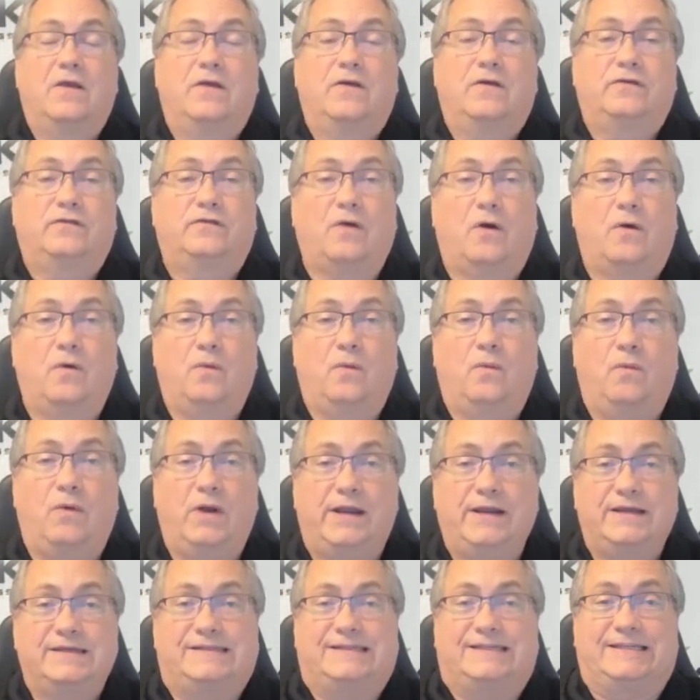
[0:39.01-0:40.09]
So, what
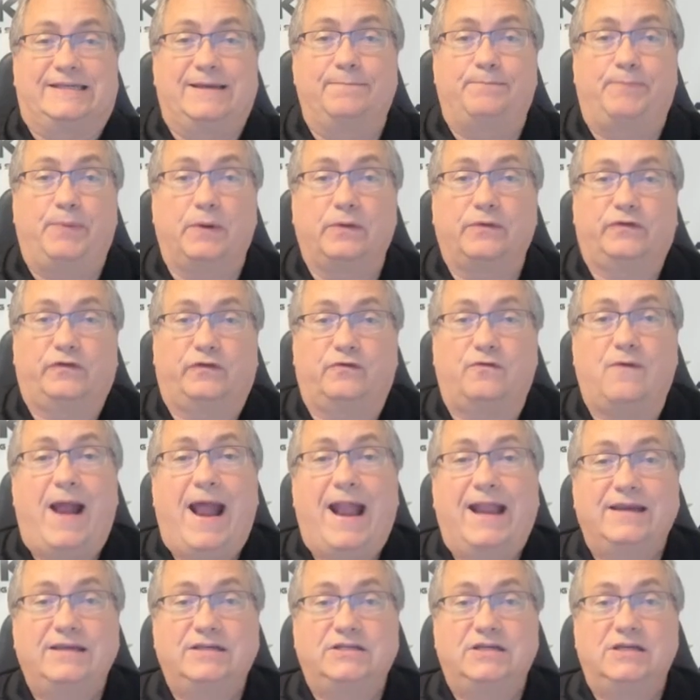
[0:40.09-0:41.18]
is simple
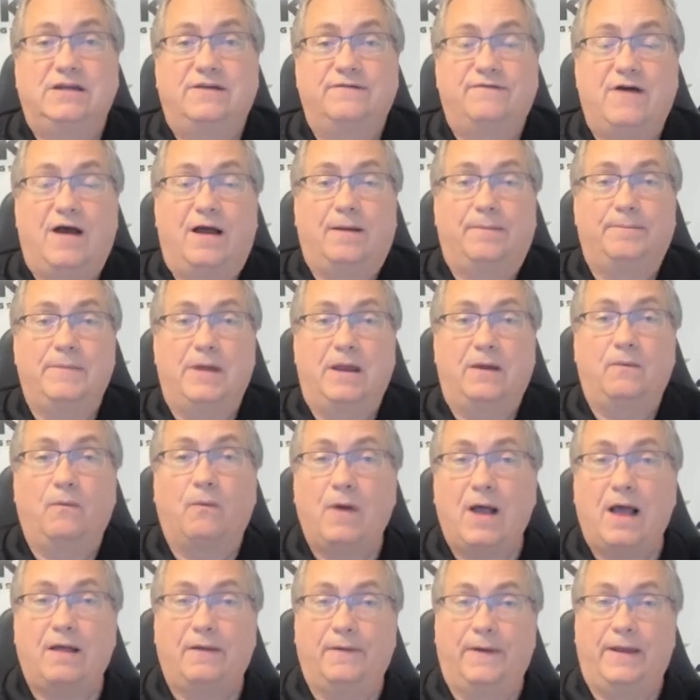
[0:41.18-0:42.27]
strategy development?
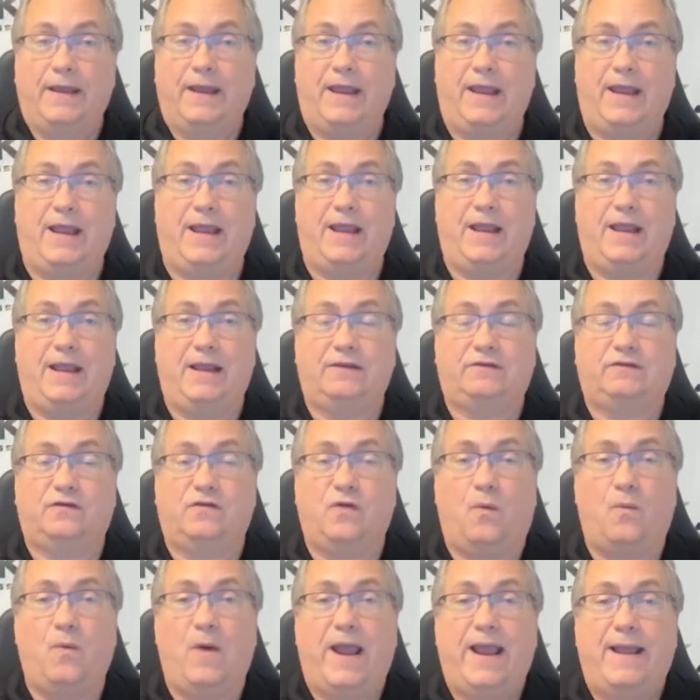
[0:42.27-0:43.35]
Well, it's
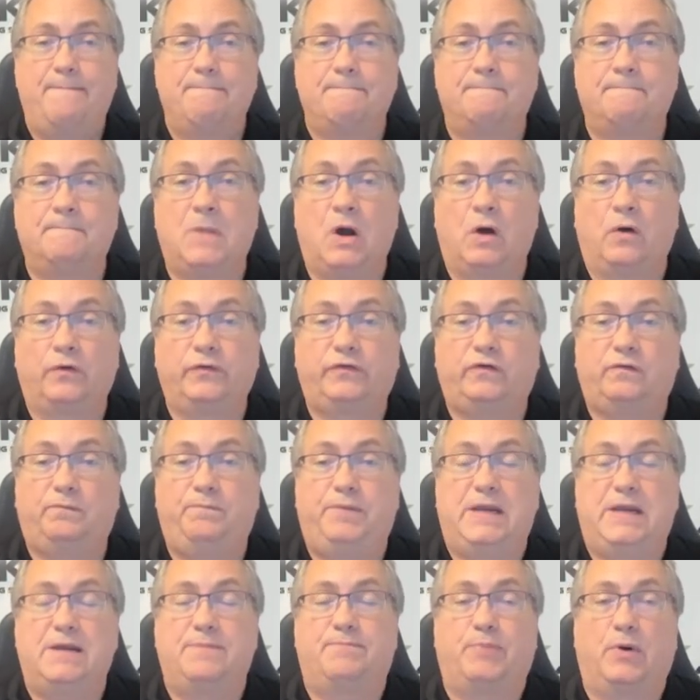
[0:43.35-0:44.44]
the way most
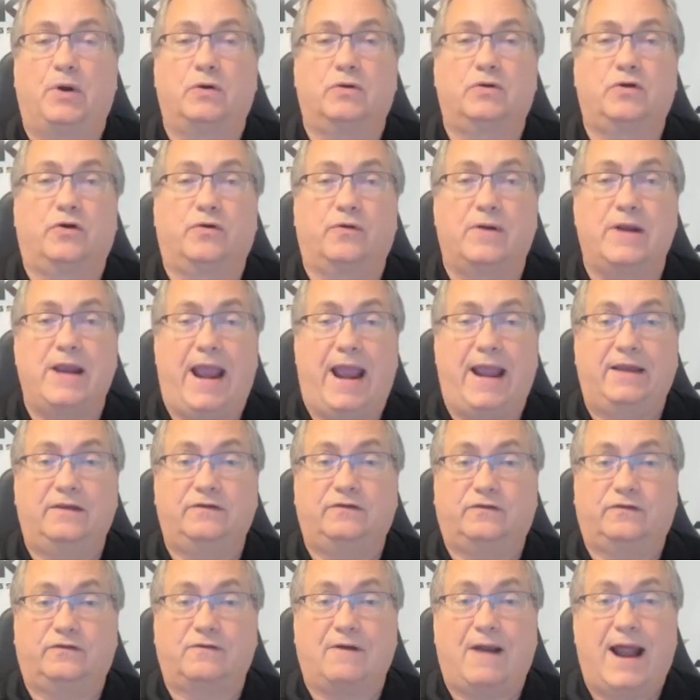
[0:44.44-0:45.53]
people create
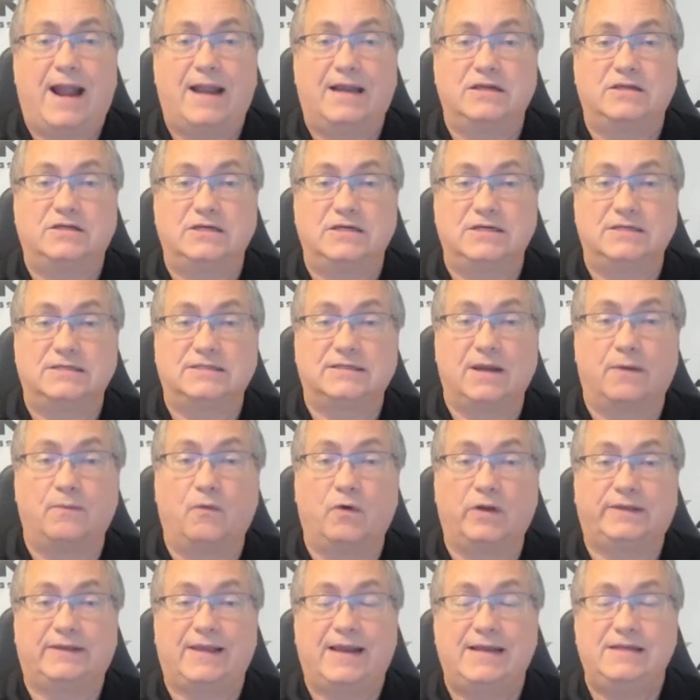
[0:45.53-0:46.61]
strategies. And
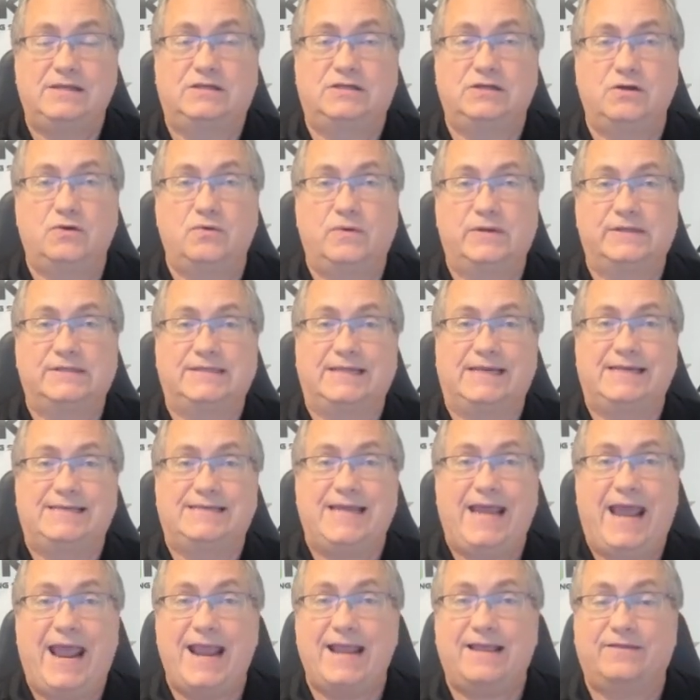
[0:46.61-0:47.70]
what they do is they
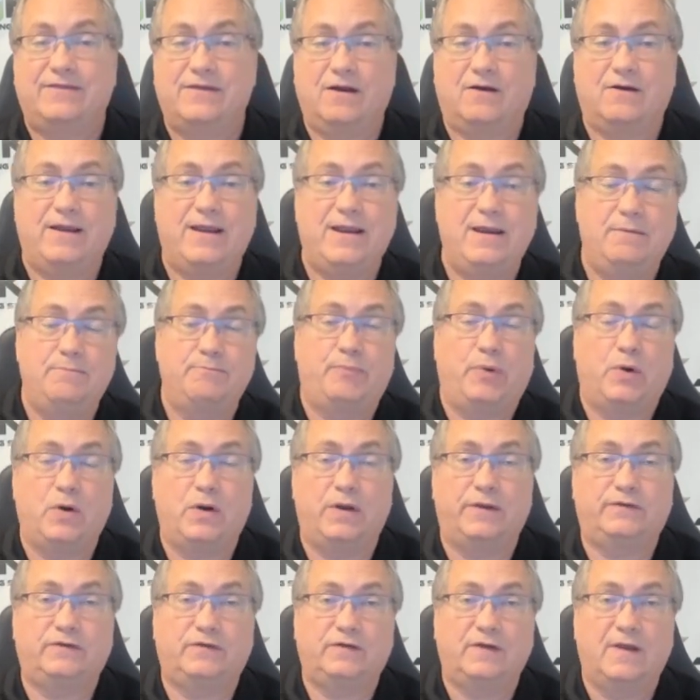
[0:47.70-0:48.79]
take their
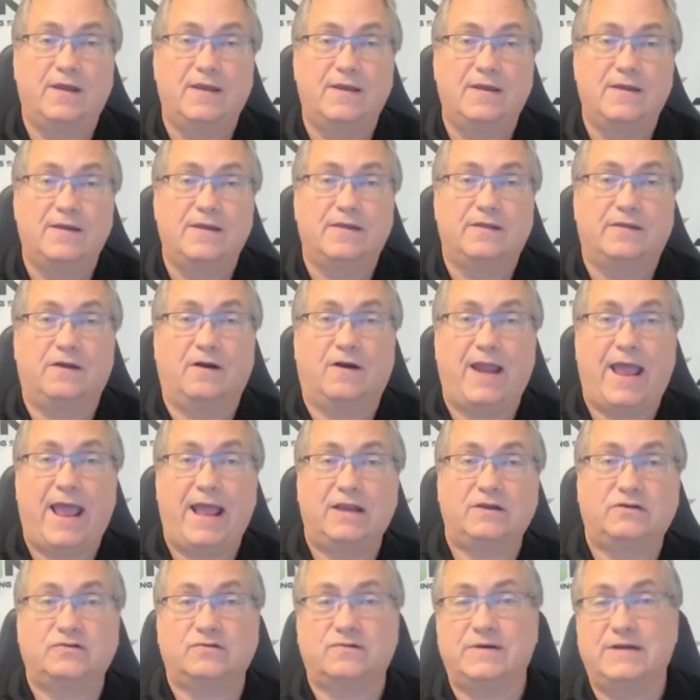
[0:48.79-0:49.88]
inputs, their
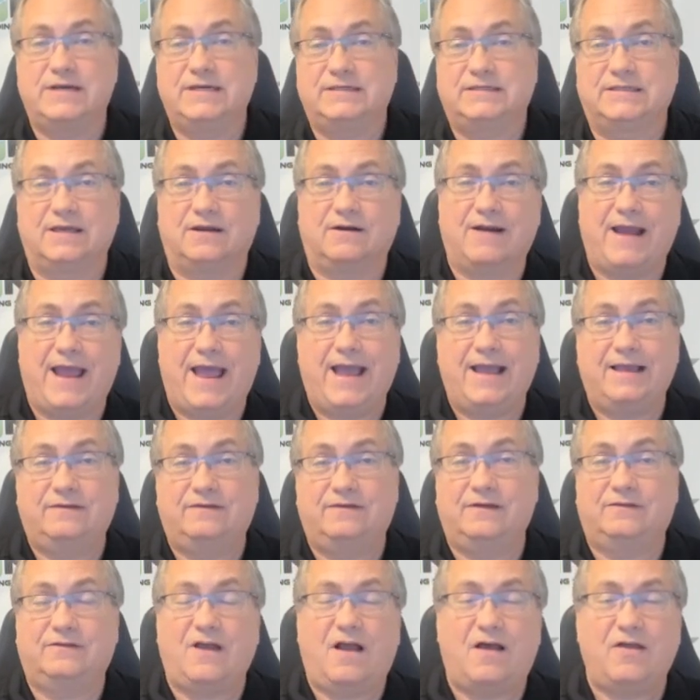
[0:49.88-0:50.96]
entries, their
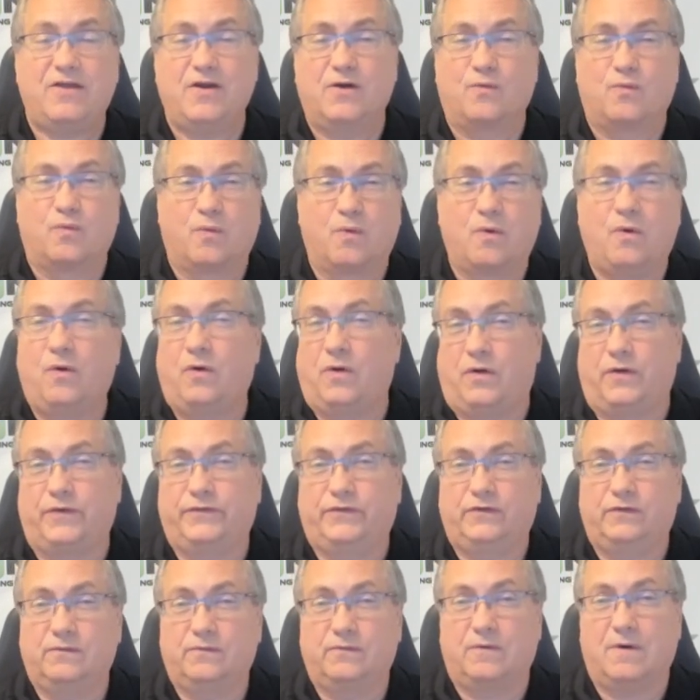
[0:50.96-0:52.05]
exits, all their
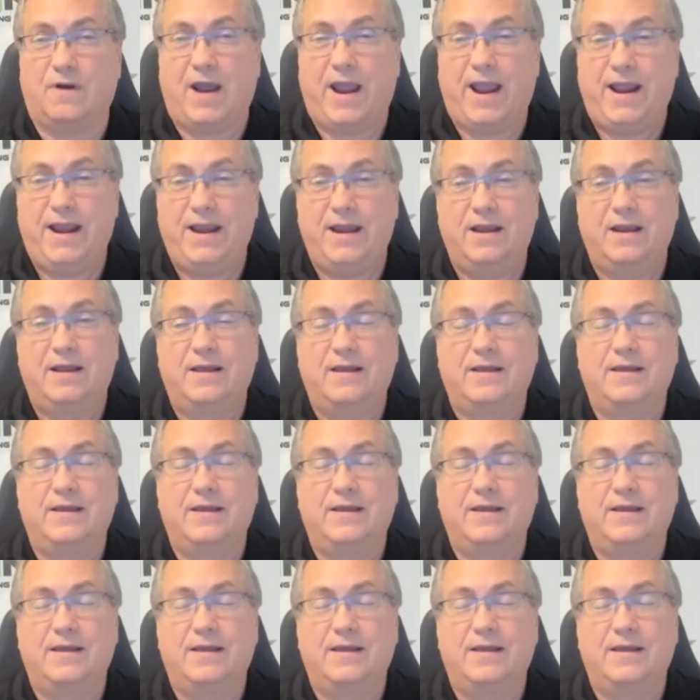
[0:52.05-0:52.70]
rules, right?